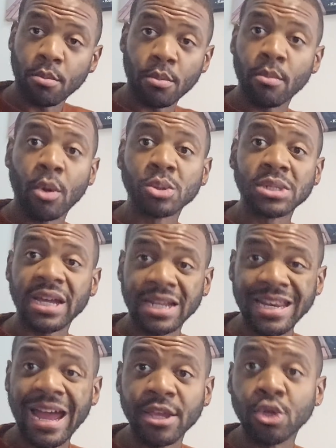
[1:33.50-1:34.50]
Most likely
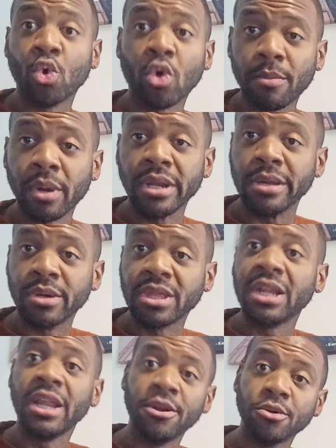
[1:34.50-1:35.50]
not your money, but the
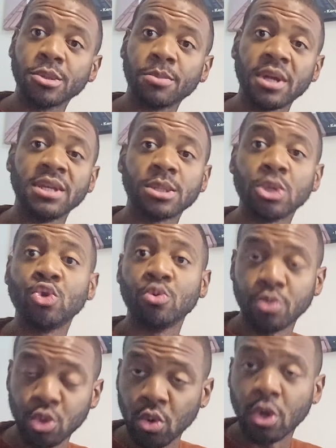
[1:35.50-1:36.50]
lender's money. So you
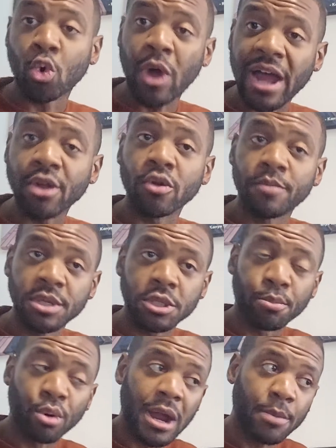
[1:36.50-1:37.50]
acquire a piece
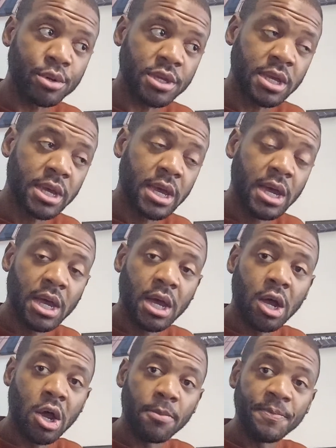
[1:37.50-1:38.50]
of property,
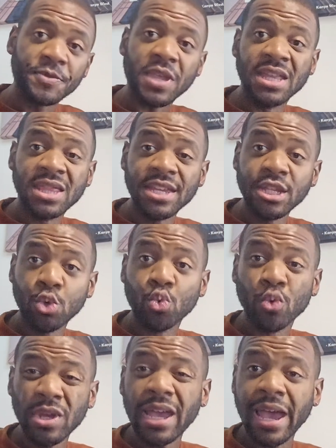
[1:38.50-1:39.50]
and then you
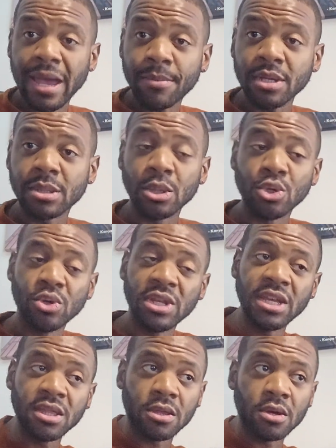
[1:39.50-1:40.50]
rehab it. So you
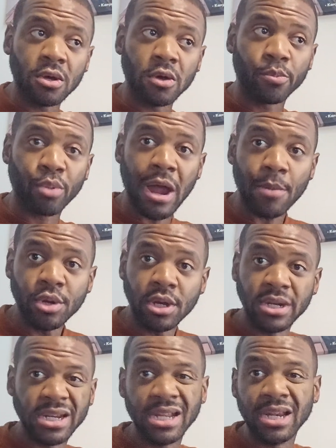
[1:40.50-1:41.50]
need the property
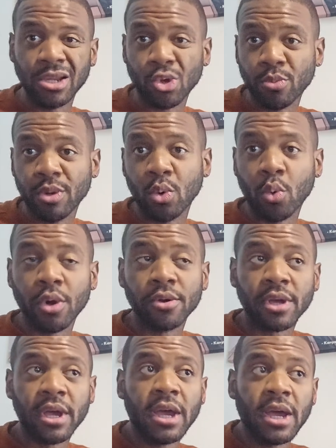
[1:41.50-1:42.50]
to need a little bit of work.